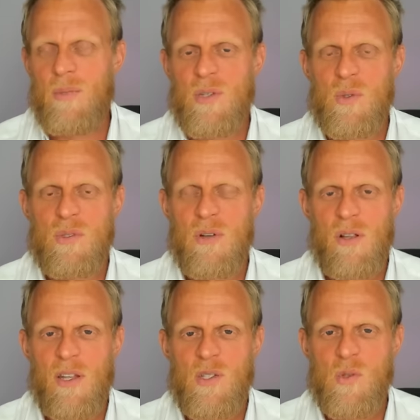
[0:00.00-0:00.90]
this was a lot of
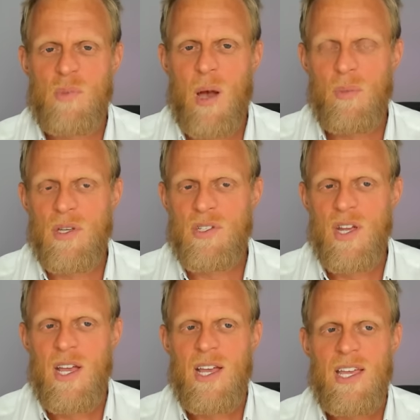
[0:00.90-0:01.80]
this was published
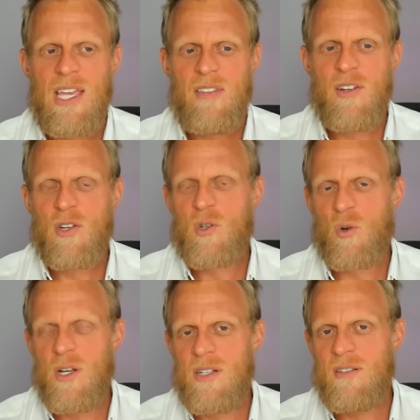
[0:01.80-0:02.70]
in the
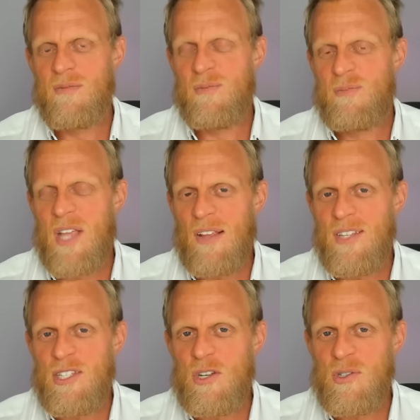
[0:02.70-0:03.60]
Detroit Daily
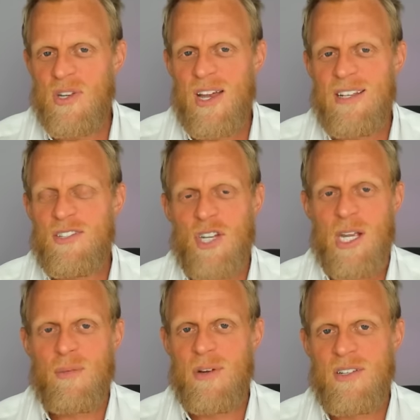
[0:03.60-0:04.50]
News, and
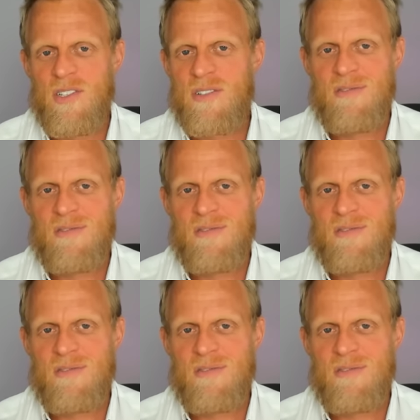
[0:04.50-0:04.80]
GM are just,